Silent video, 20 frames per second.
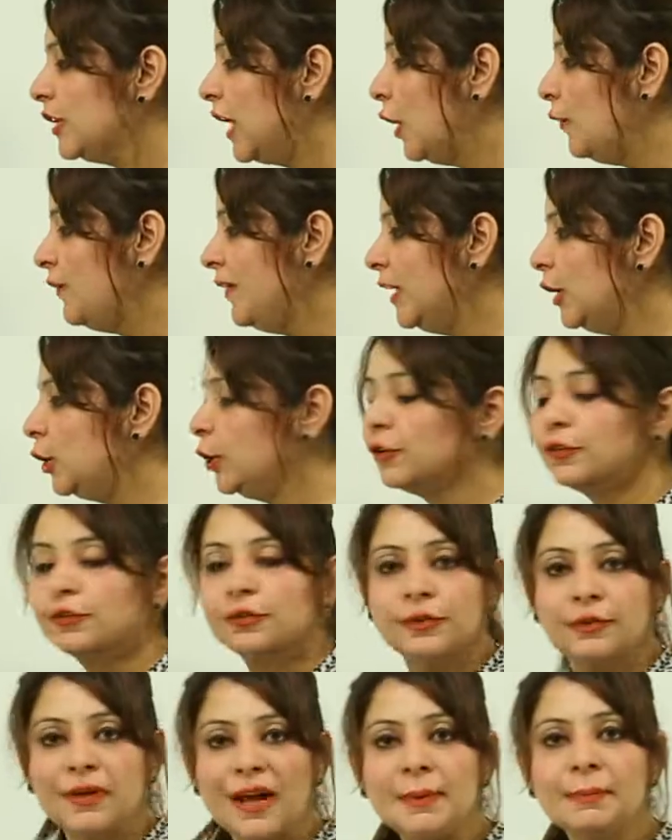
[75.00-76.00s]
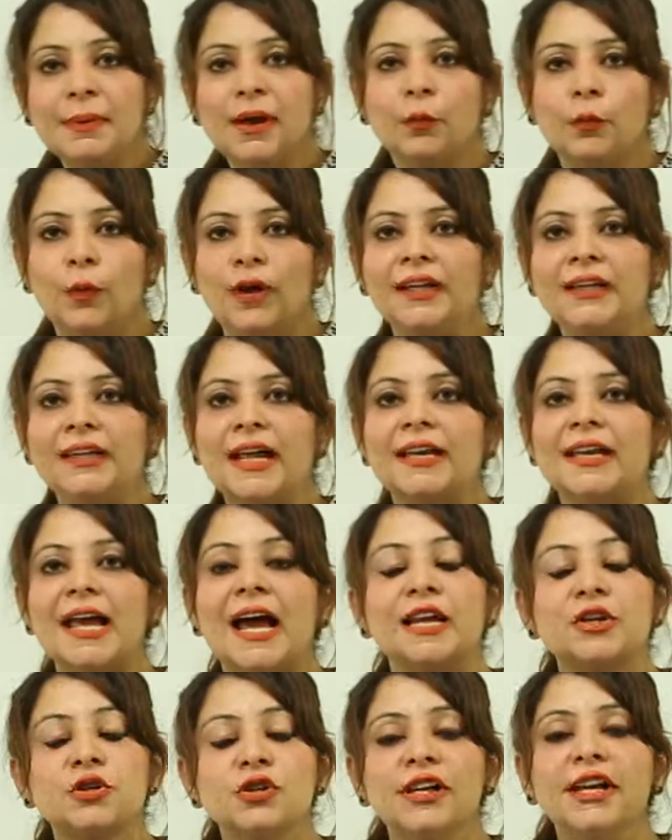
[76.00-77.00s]
now we'll look one by one that
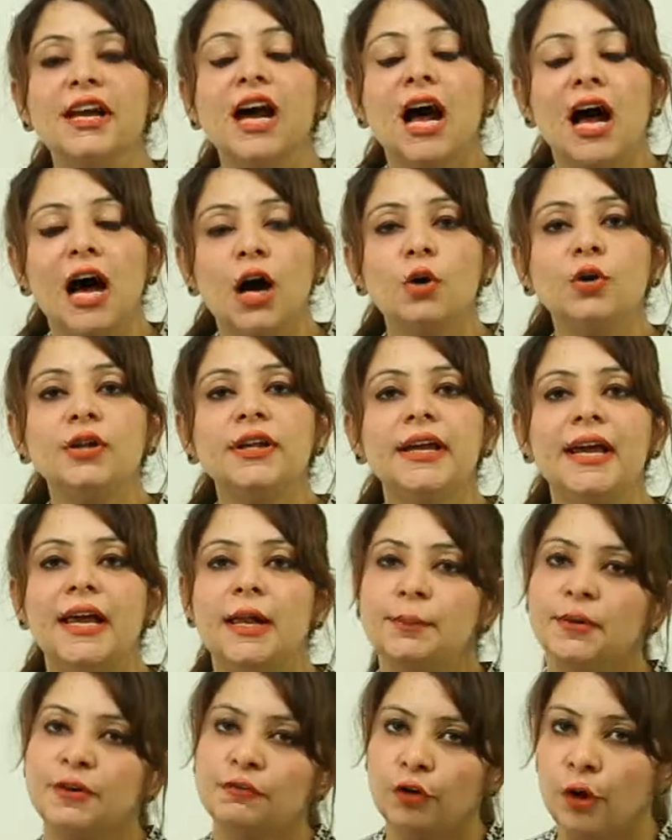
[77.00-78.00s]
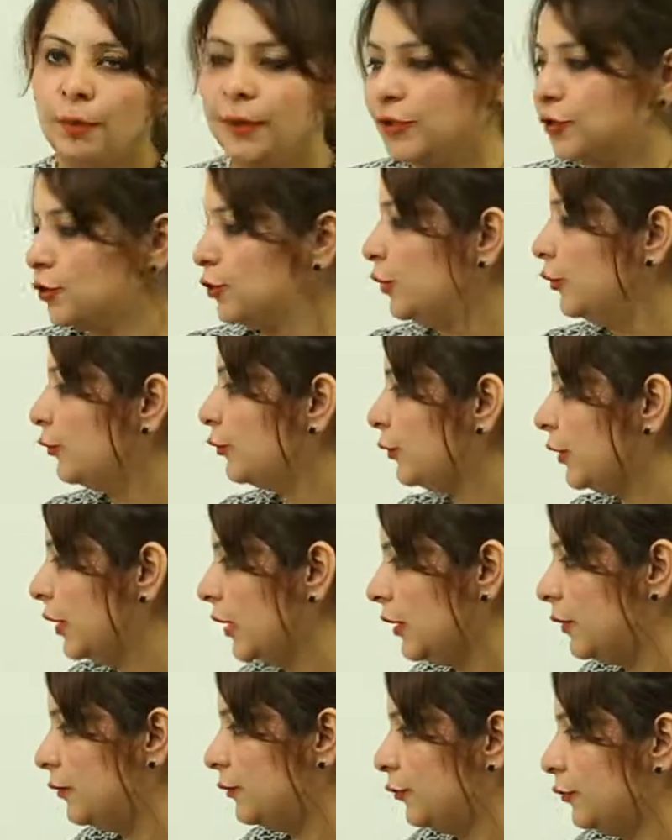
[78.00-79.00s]
actually how they help in formation
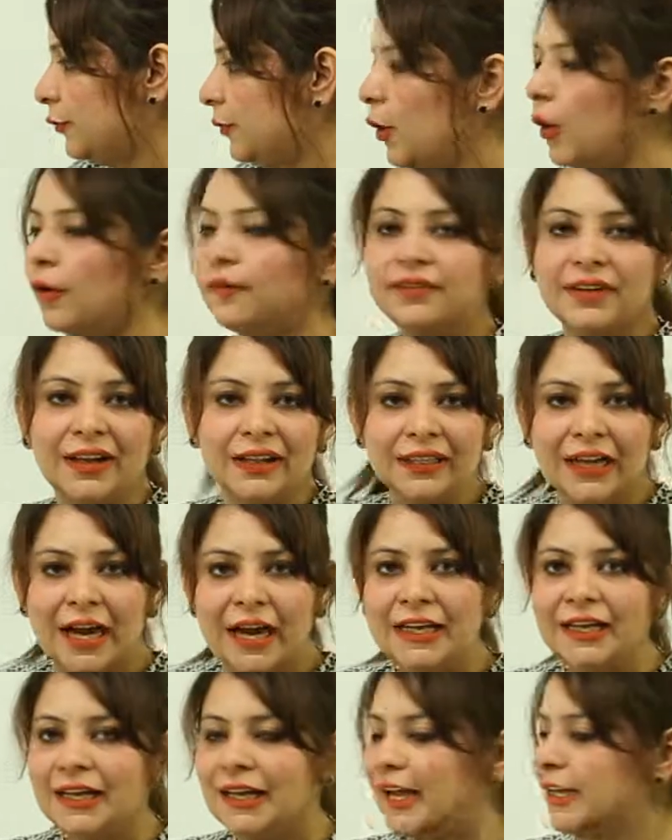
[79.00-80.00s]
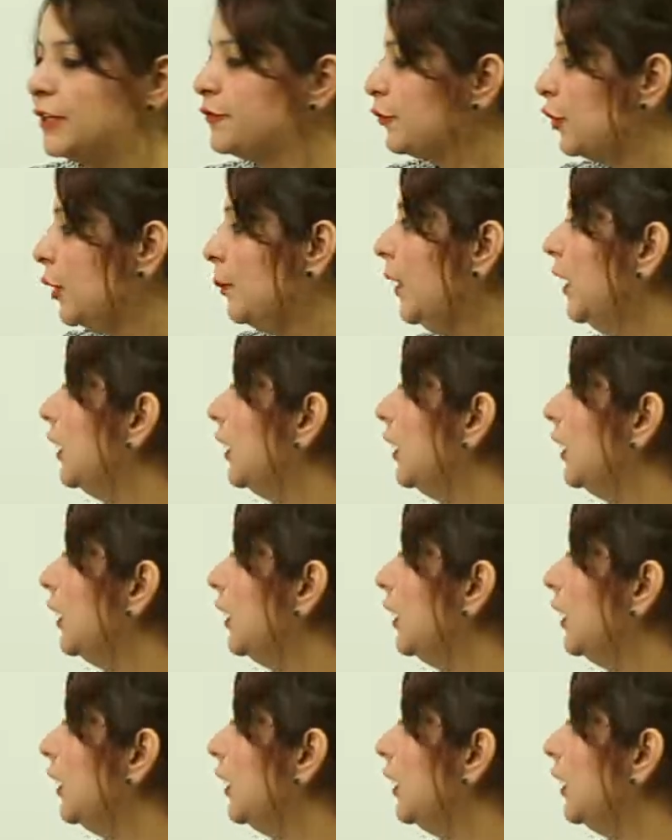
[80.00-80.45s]
of alkyl halide from